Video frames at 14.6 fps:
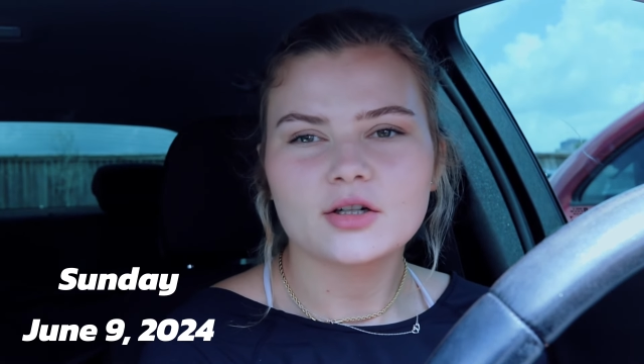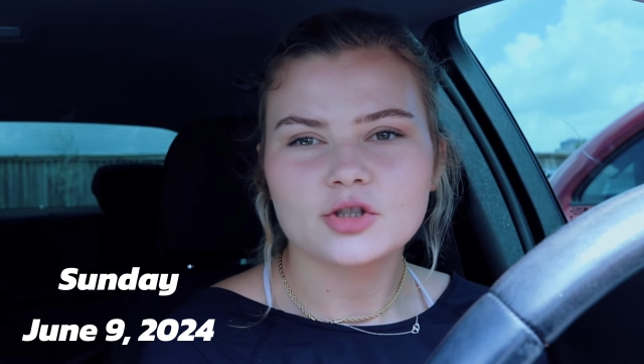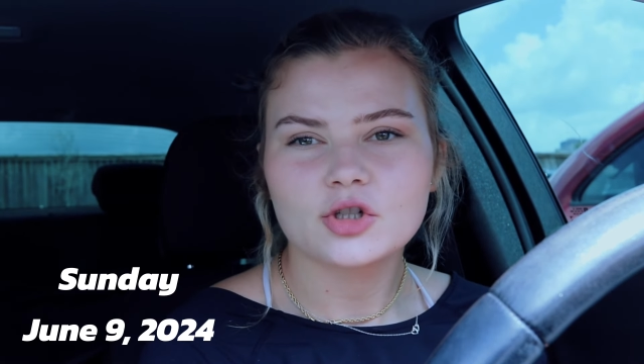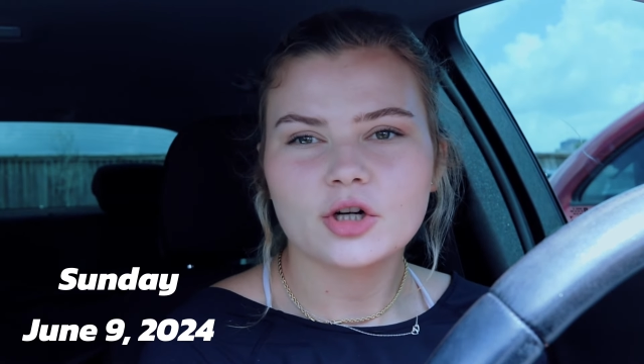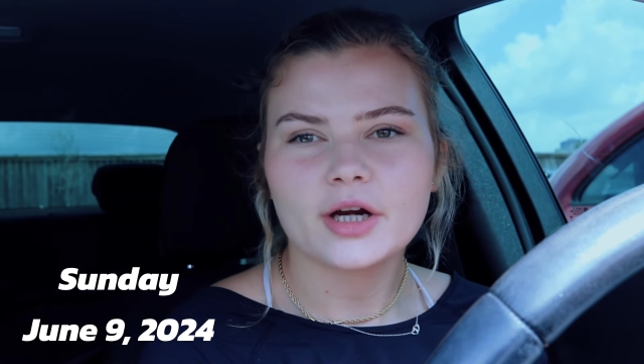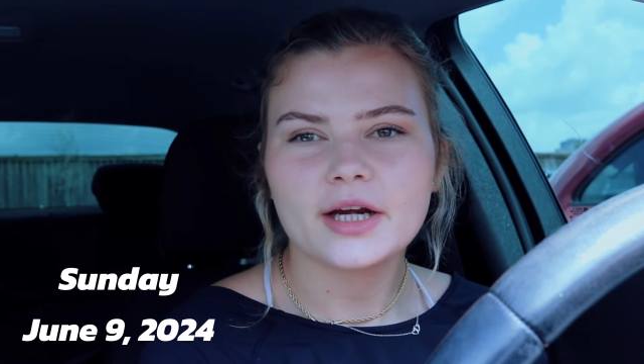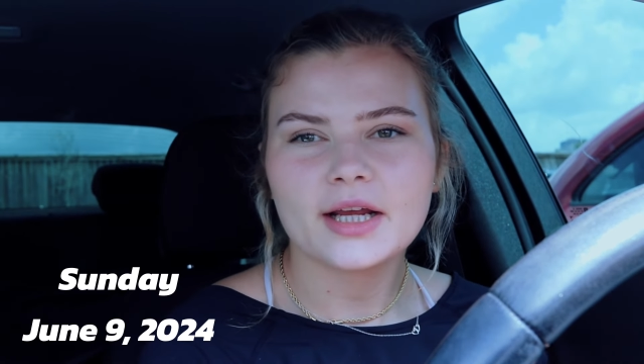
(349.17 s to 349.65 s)

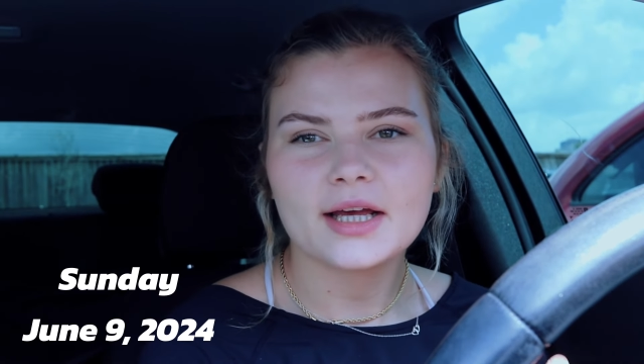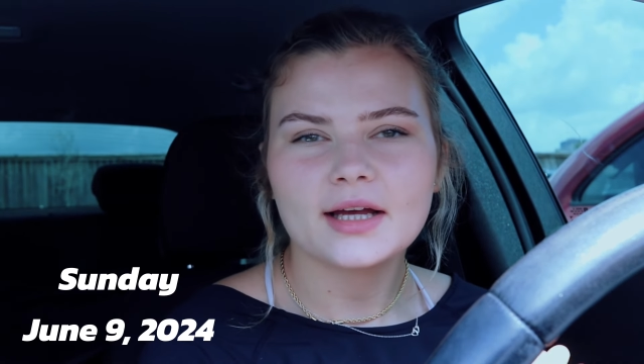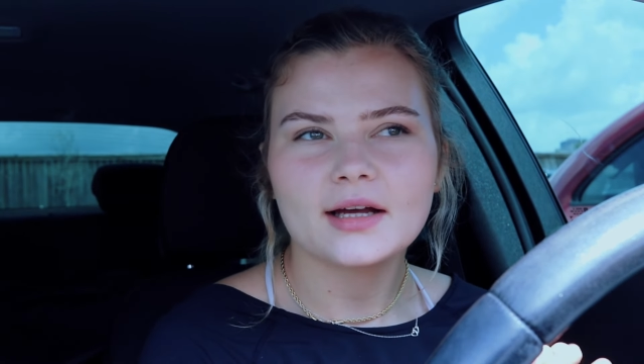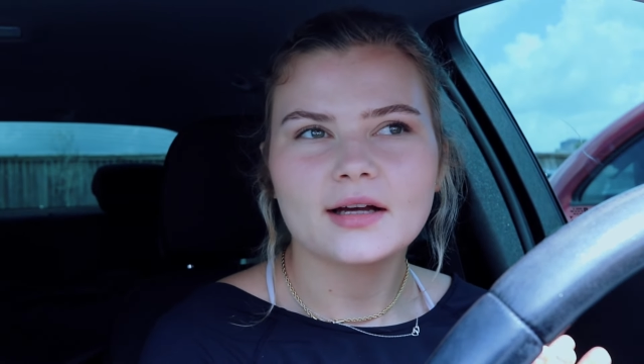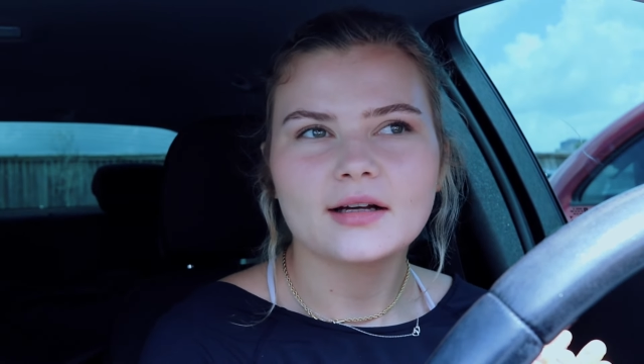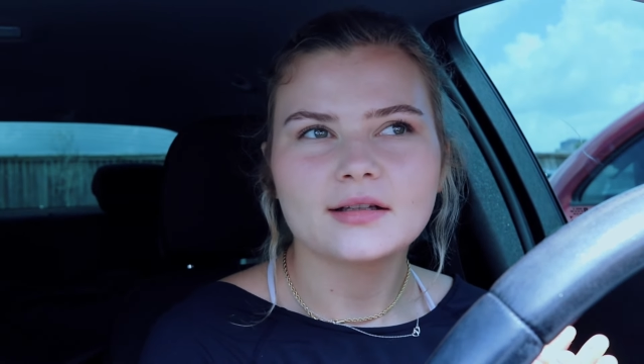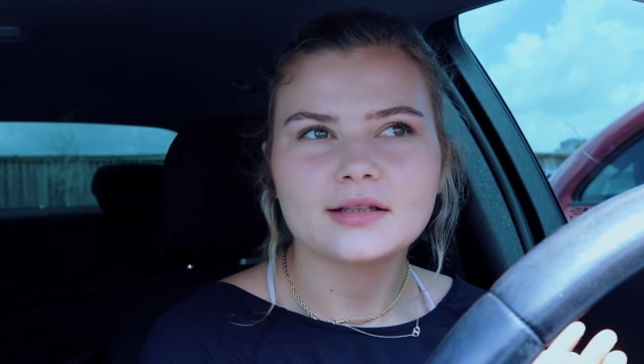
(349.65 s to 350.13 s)
Training
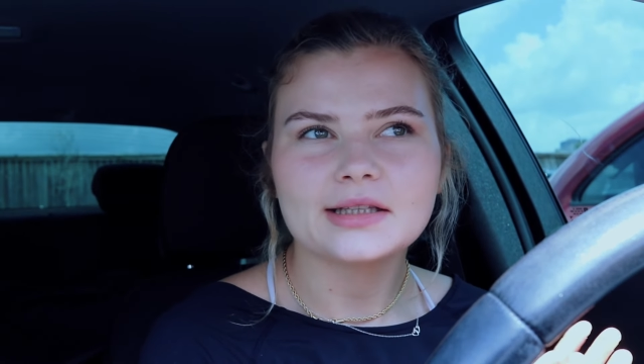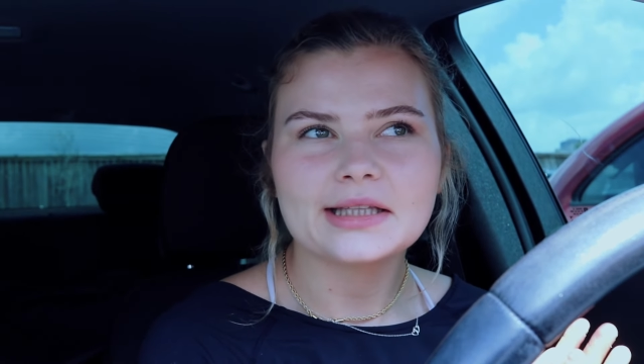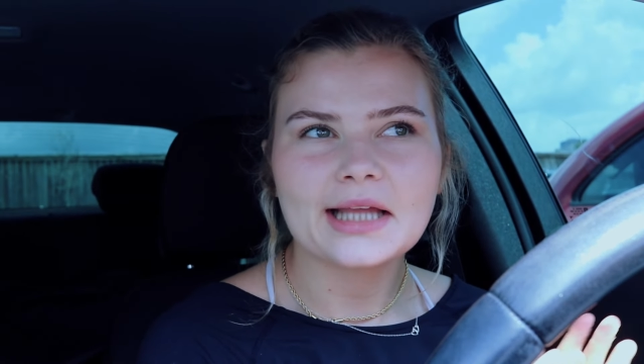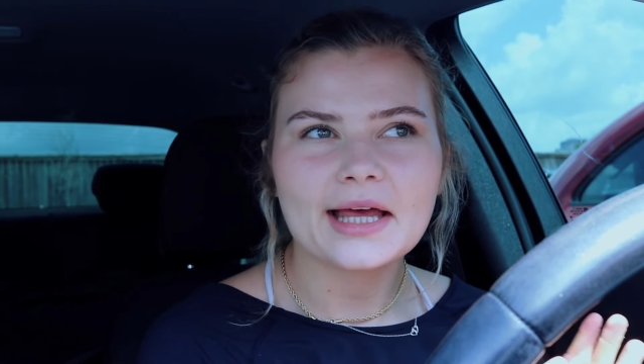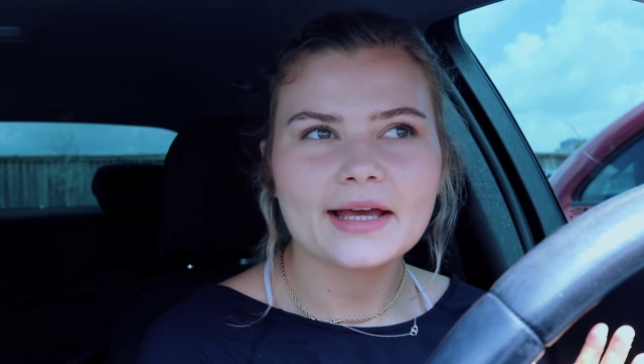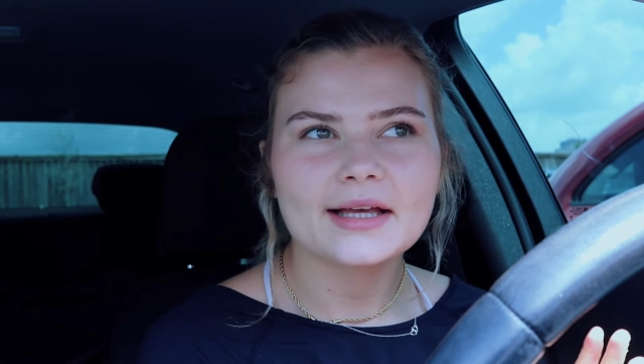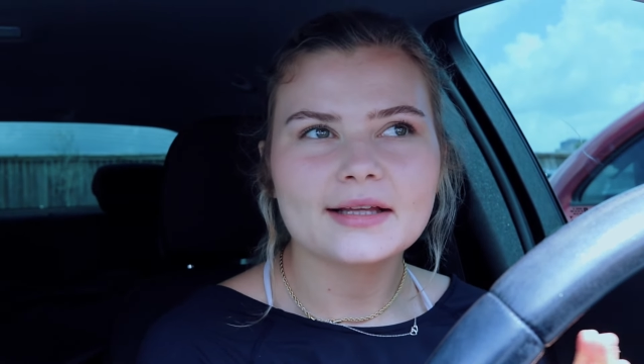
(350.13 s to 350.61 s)

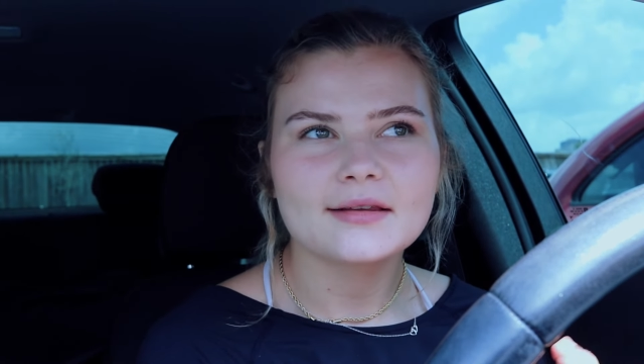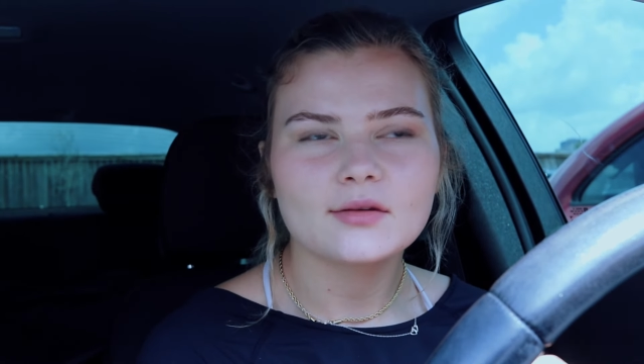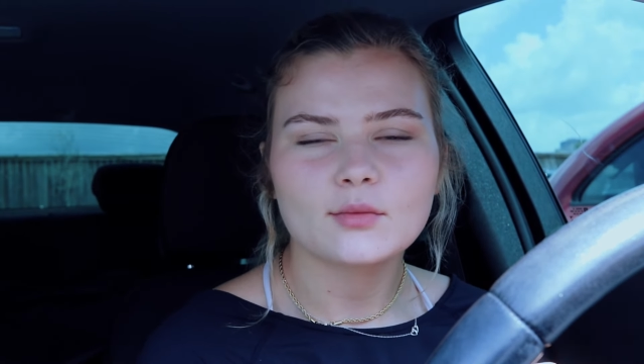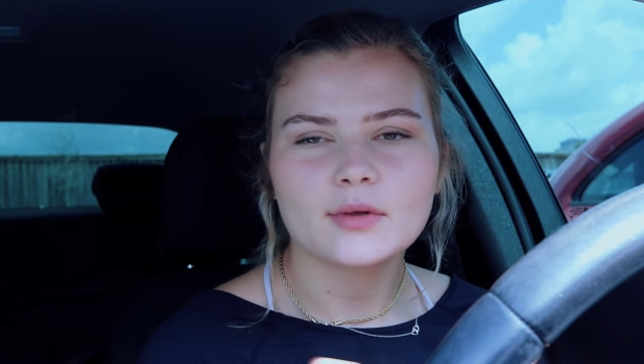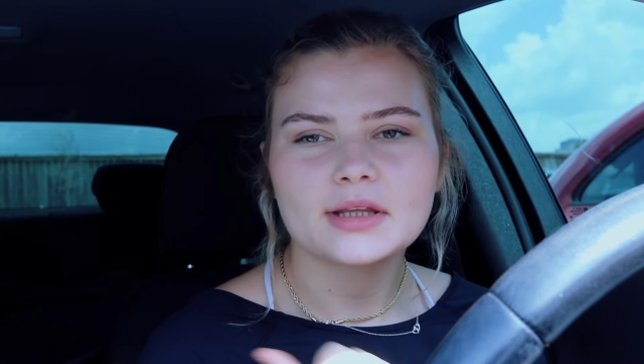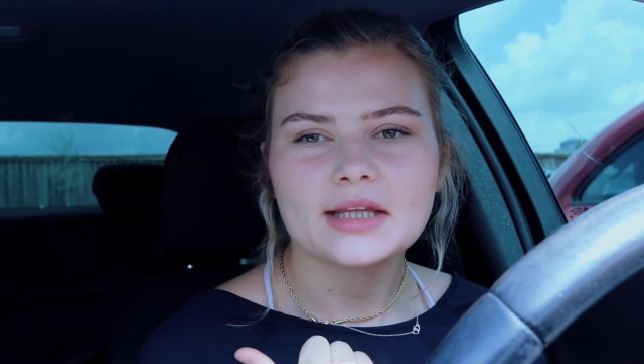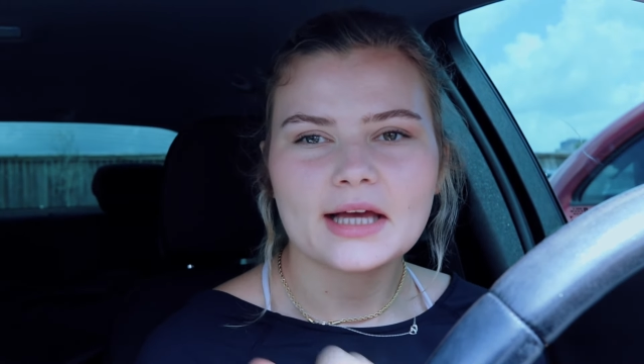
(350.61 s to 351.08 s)
legs
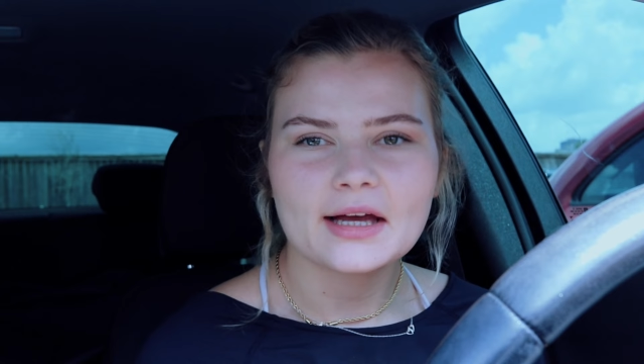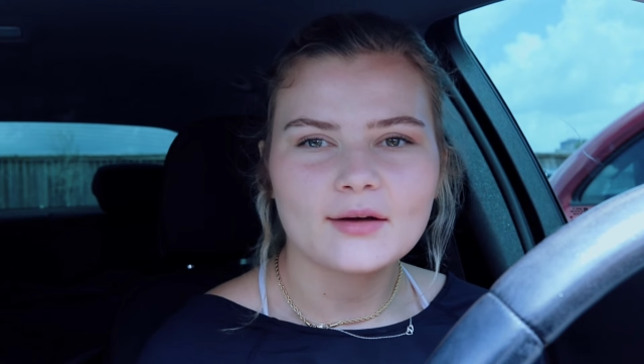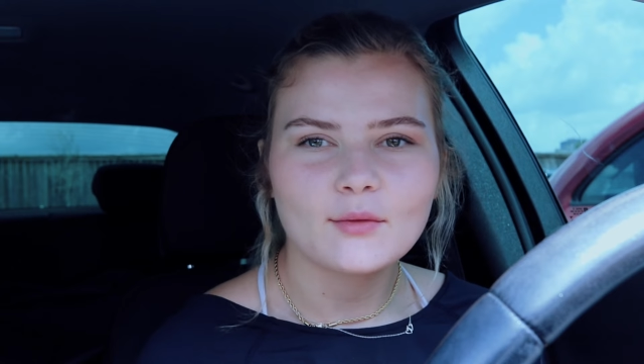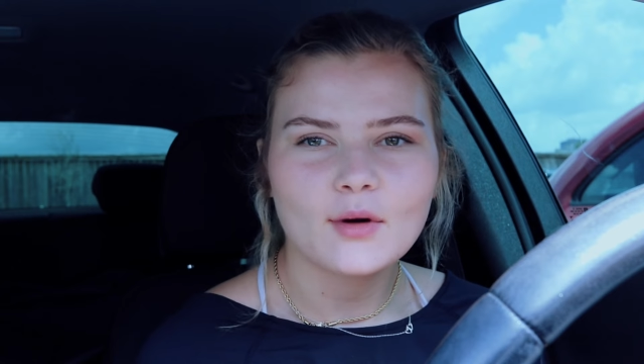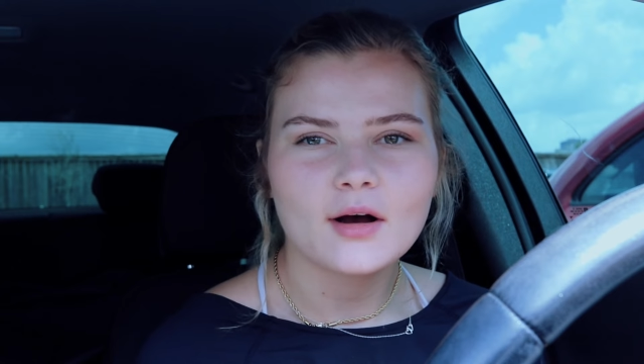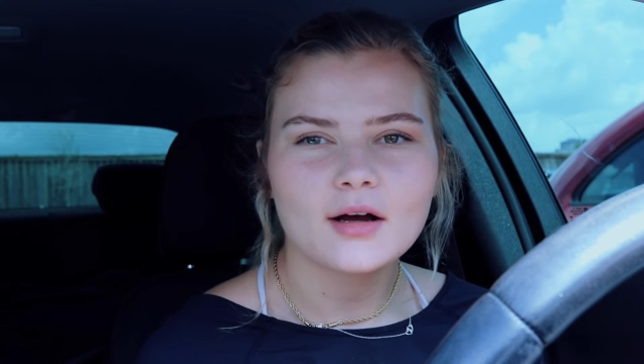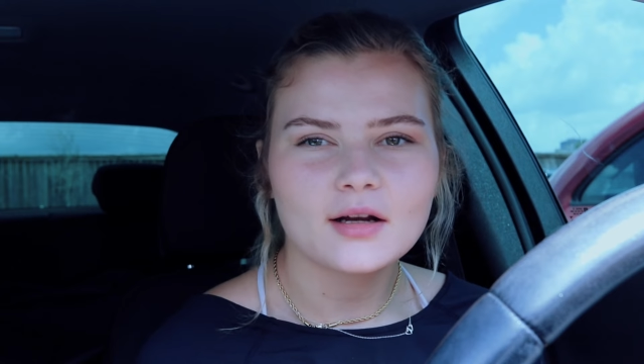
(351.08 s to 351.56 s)
with
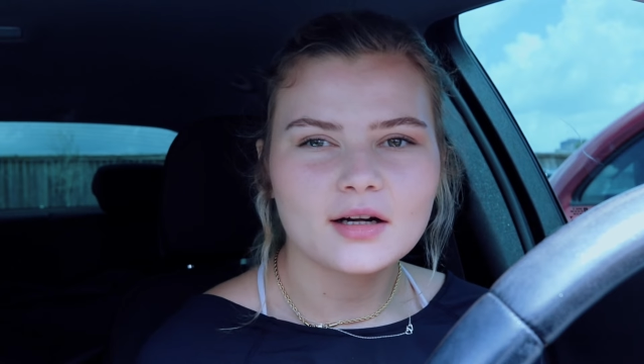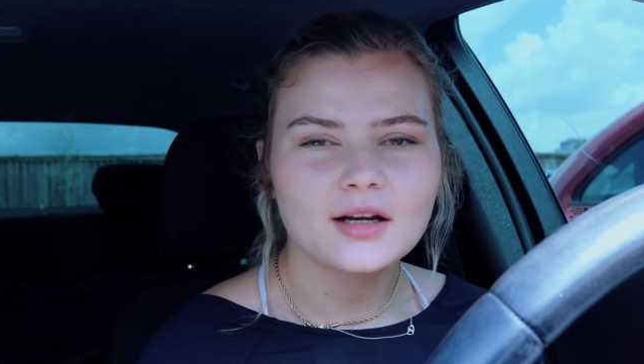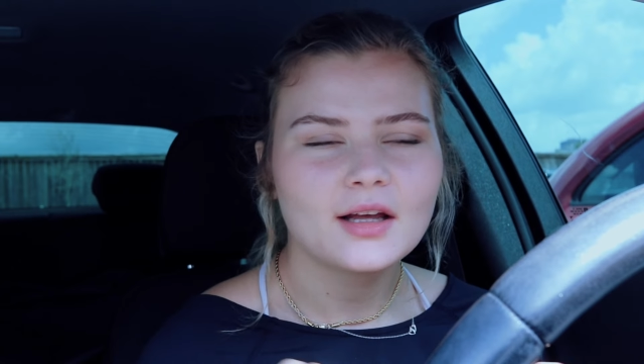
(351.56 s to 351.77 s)
Taiwan,